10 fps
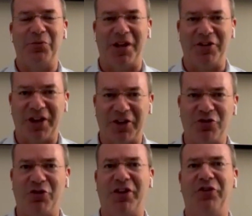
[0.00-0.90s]
it, has been a
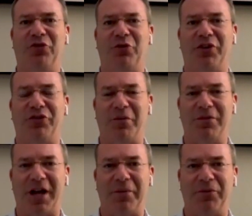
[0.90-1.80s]
textured history.
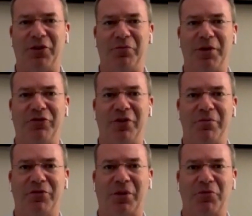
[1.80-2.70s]
Sometimes there have been
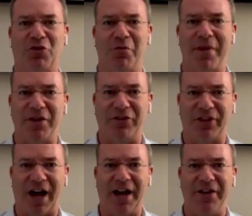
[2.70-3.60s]
some some tremendous
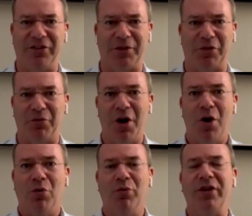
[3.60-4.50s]
highs. I mean, the
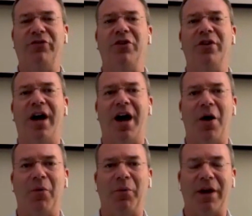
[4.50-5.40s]
reason
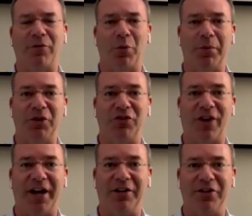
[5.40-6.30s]
uh, we have a women's
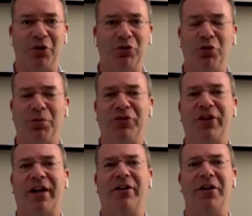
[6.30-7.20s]
final and no Super
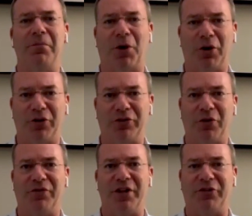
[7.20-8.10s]
Saturday, in part is
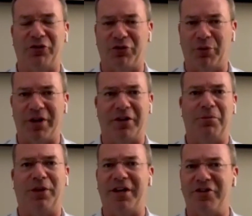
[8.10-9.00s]
so Venus and Serena can
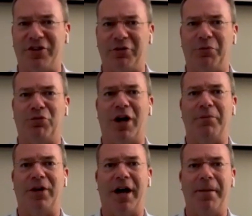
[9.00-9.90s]
play each other in
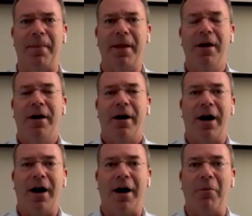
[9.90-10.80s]
prime time.
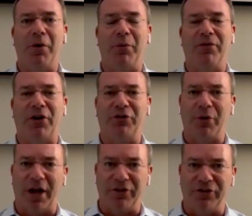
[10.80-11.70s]
Uh, we, have also
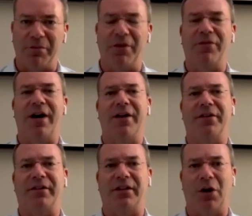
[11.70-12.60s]
had some of uh,
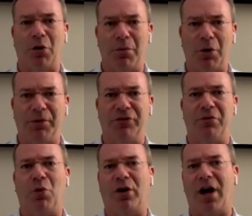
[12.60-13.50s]
the, the, lower moments
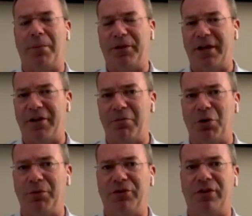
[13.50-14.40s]
and more complicated
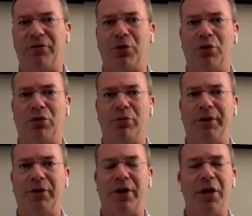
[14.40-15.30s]
moments of her
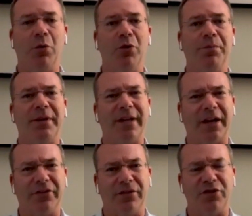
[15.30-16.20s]
career. It would be
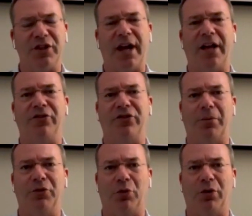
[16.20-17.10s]
nice if she had
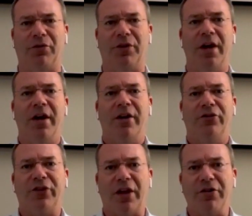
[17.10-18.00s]
some sort of
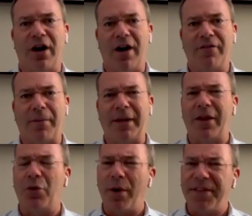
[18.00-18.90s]
send off. I mean,
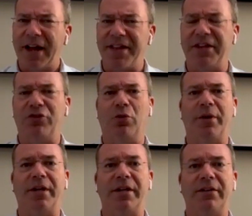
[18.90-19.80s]
the one thing I think
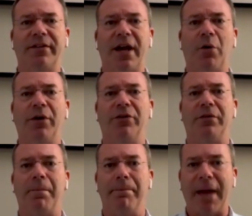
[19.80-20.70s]
Serena needs now is
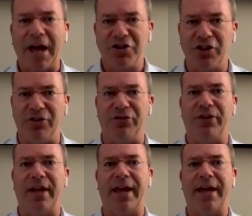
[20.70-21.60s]

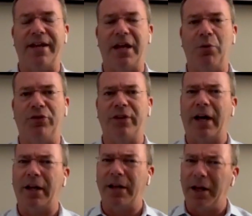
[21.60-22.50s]
matches, and it was
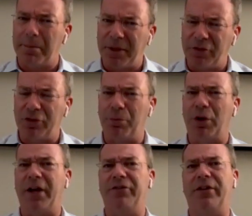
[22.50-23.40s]
not not a big
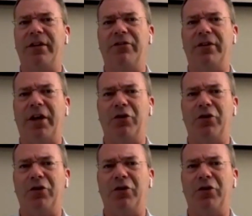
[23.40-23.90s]
surprise today's